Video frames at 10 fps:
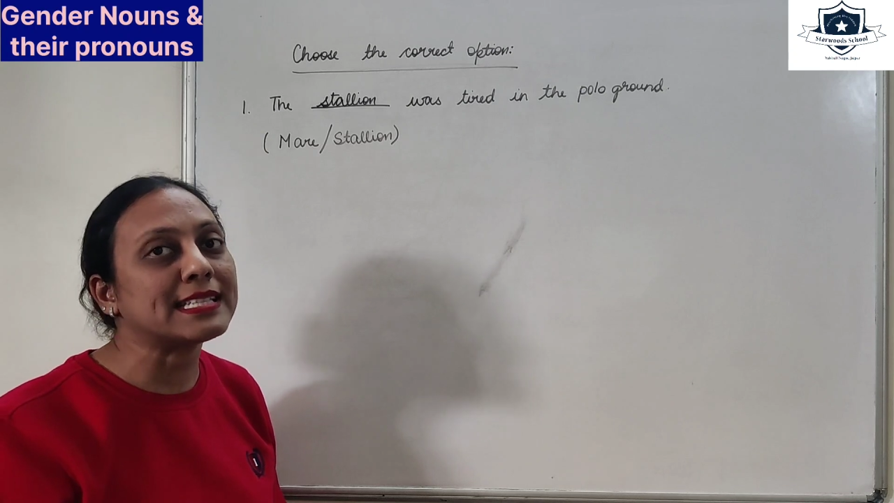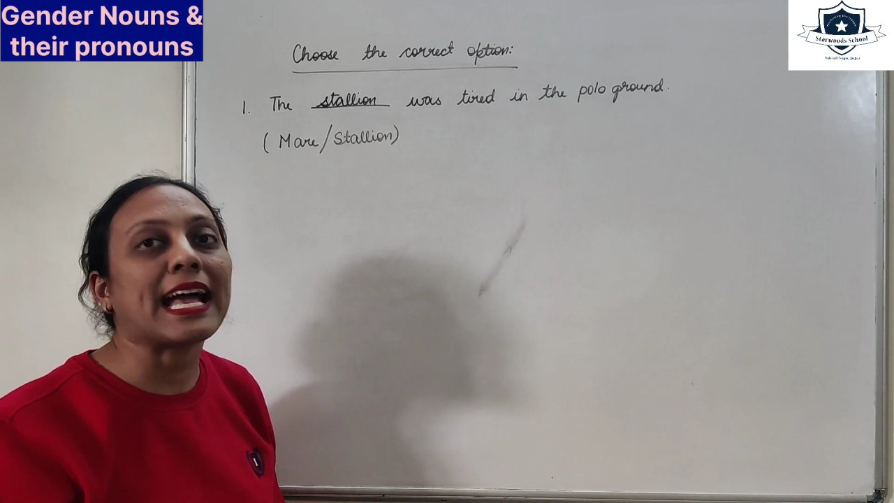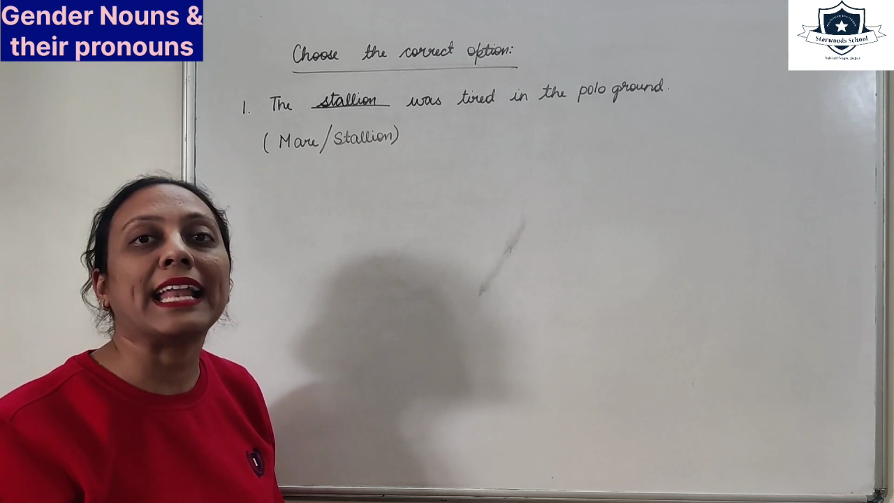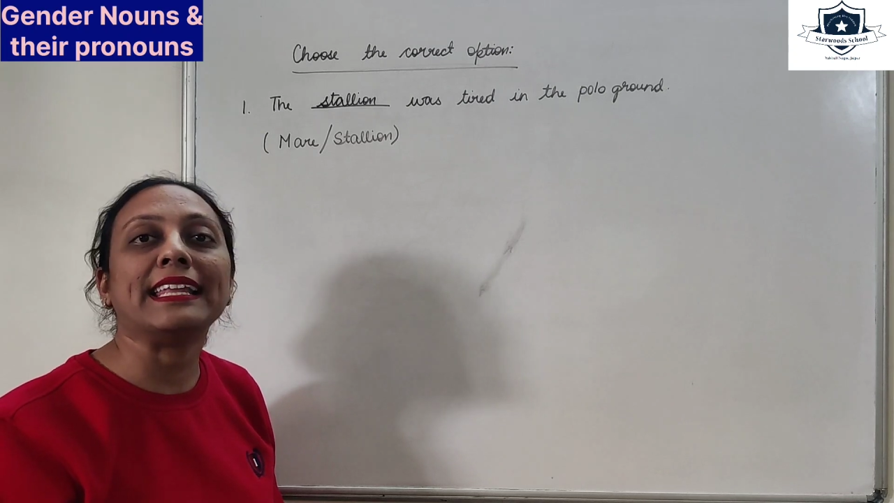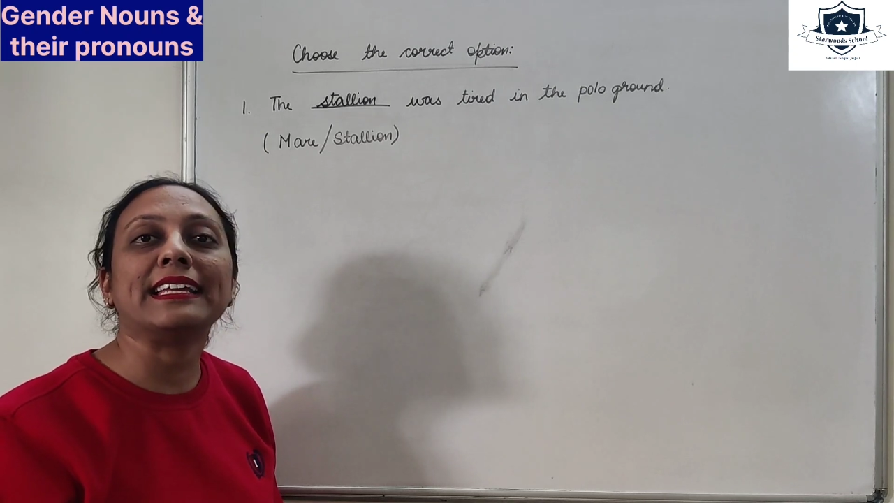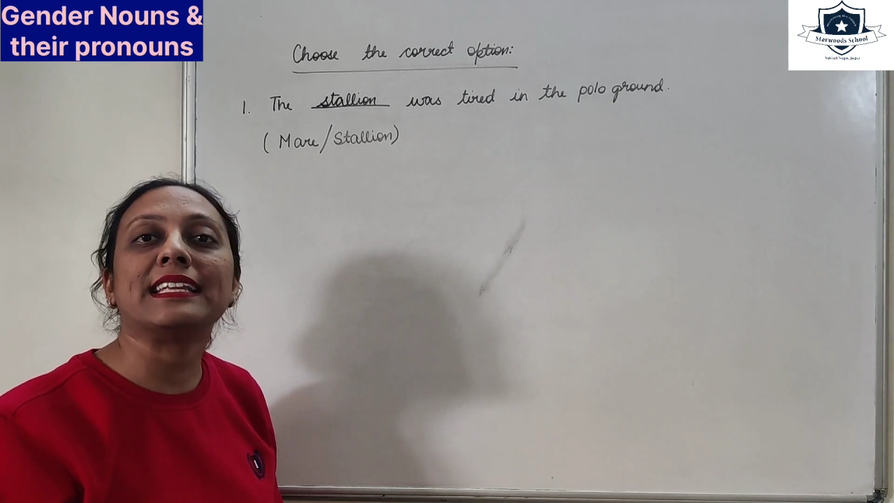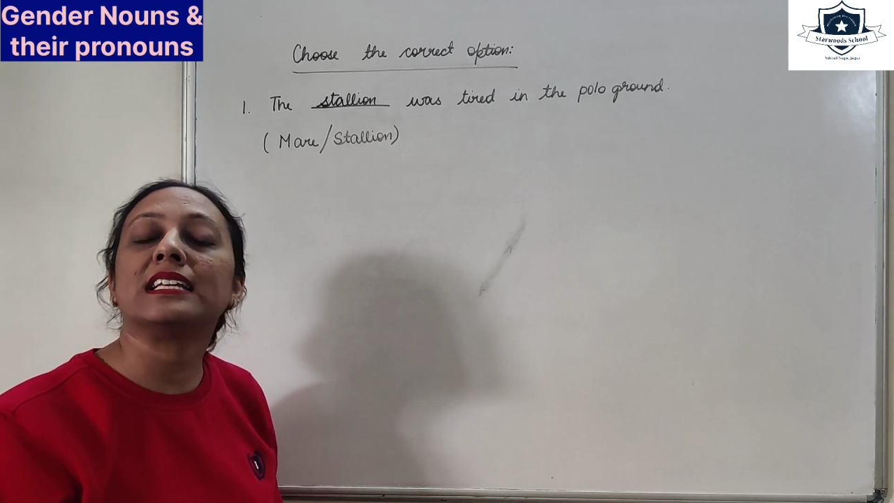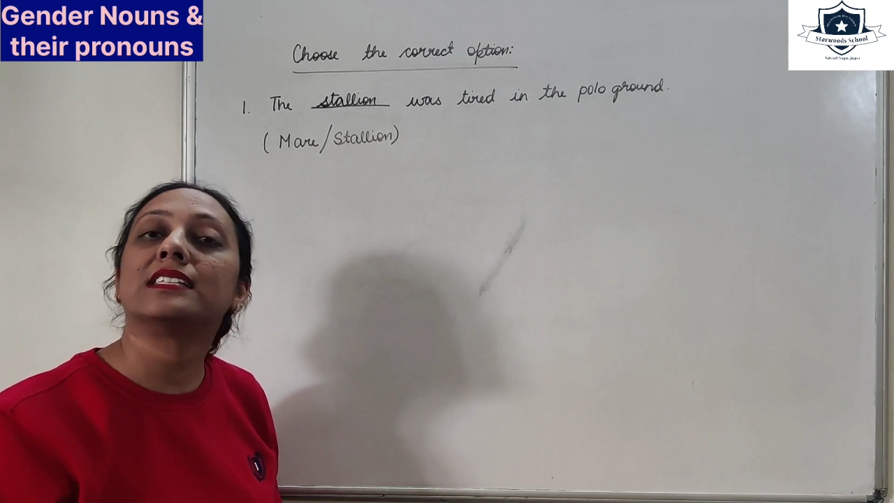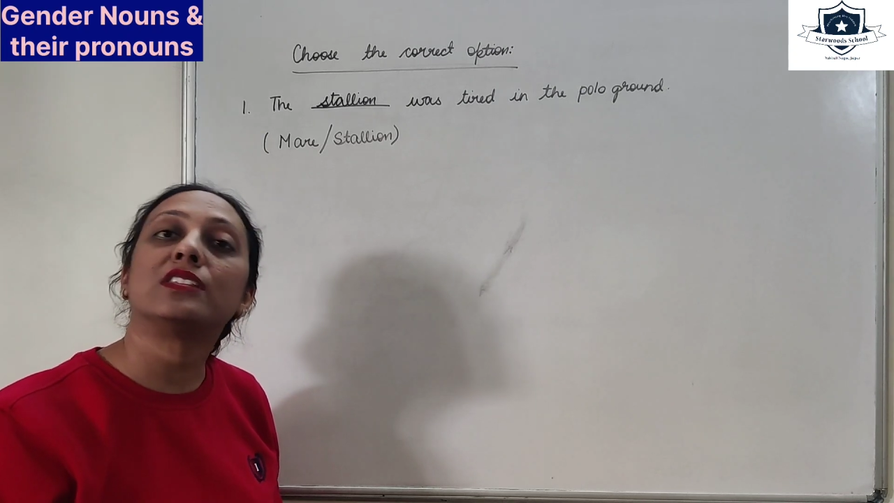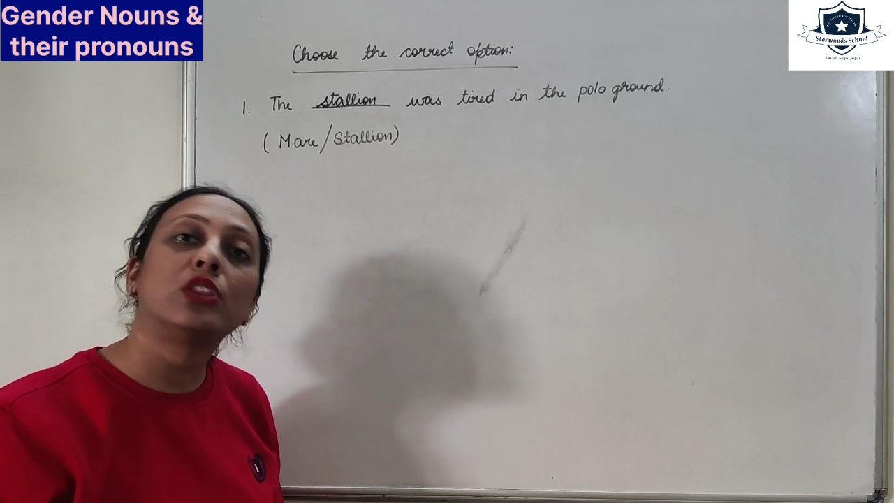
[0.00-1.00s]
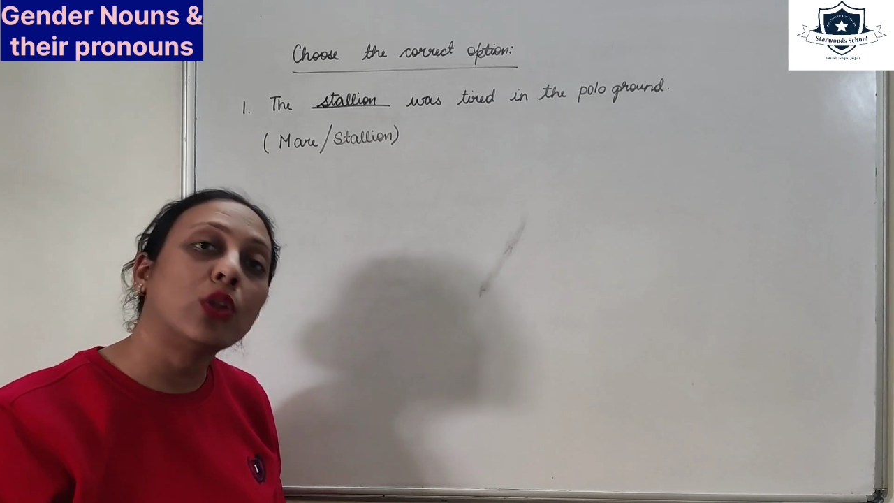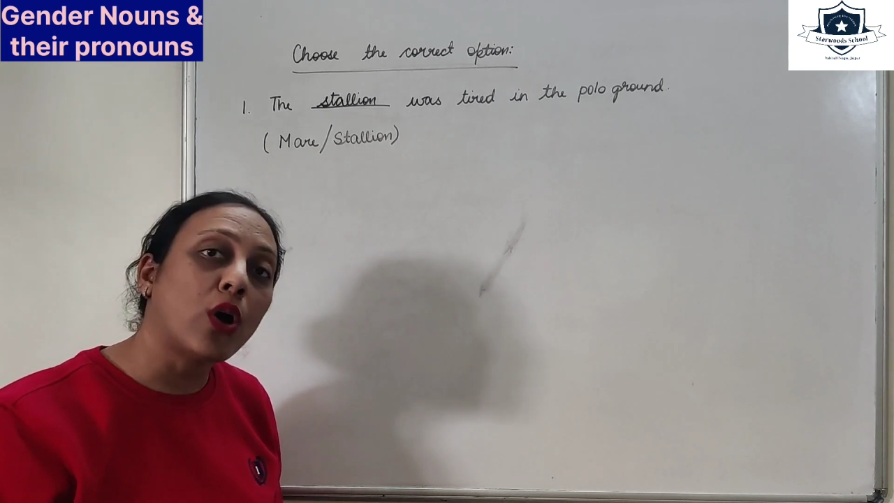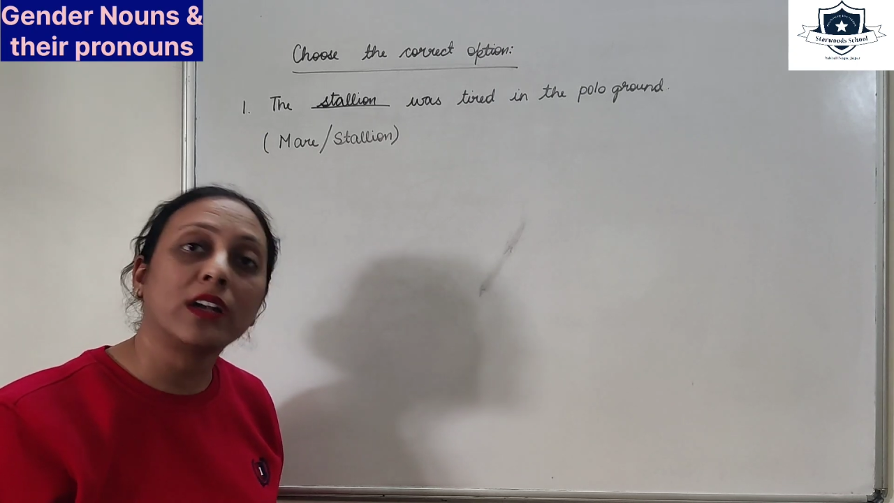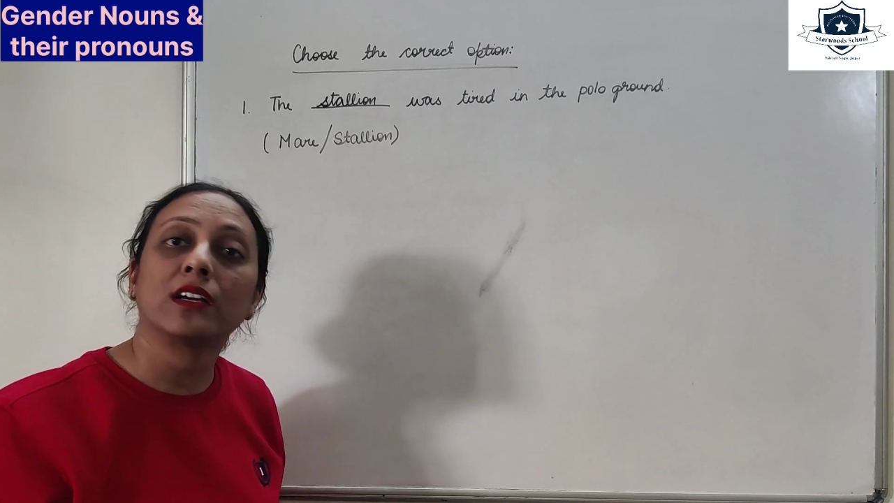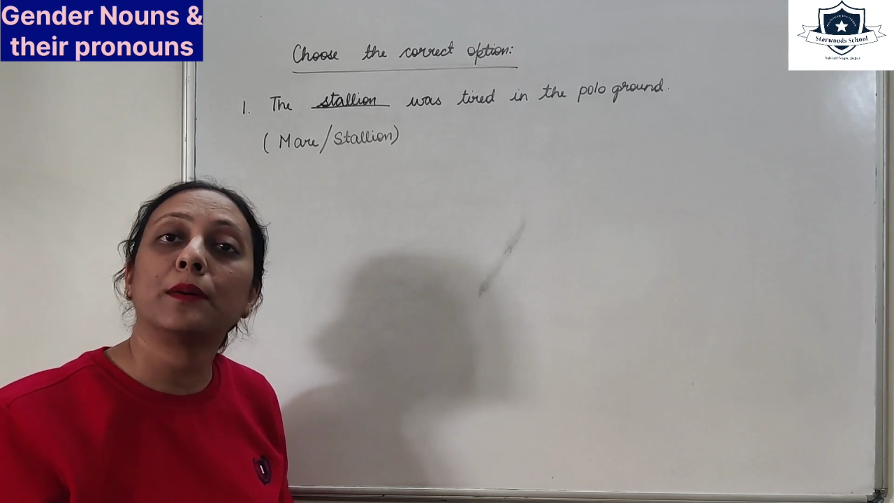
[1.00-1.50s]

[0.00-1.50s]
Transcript: stallion is not